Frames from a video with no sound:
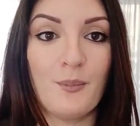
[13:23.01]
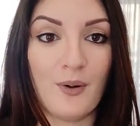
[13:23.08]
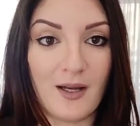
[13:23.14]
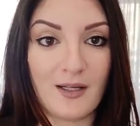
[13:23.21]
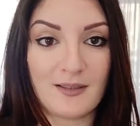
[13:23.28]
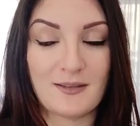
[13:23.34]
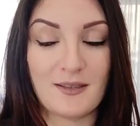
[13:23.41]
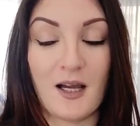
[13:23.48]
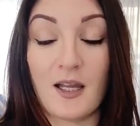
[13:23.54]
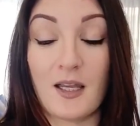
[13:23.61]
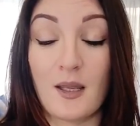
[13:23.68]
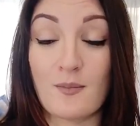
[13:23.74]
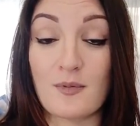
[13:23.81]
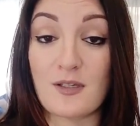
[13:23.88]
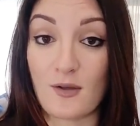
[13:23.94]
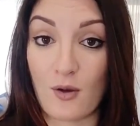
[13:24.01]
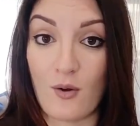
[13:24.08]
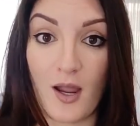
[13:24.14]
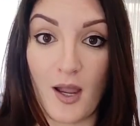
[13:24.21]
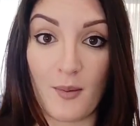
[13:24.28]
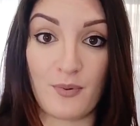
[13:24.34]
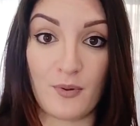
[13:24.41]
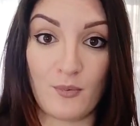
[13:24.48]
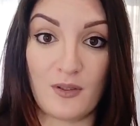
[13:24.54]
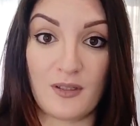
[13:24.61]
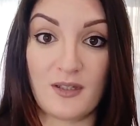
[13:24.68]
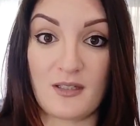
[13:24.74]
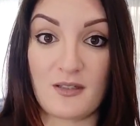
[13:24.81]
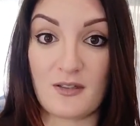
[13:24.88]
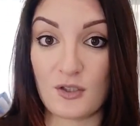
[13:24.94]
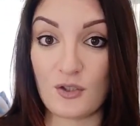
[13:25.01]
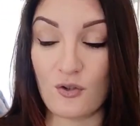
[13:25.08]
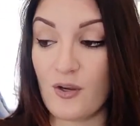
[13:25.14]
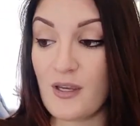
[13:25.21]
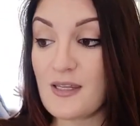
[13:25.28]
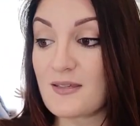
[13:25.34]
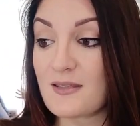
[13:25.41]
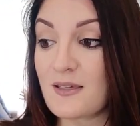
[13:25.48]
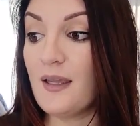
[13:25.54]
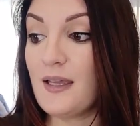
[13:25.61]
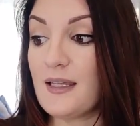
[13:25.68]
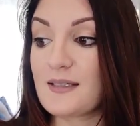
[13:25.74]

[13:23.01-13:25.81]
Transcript: but I am so happy with this choice.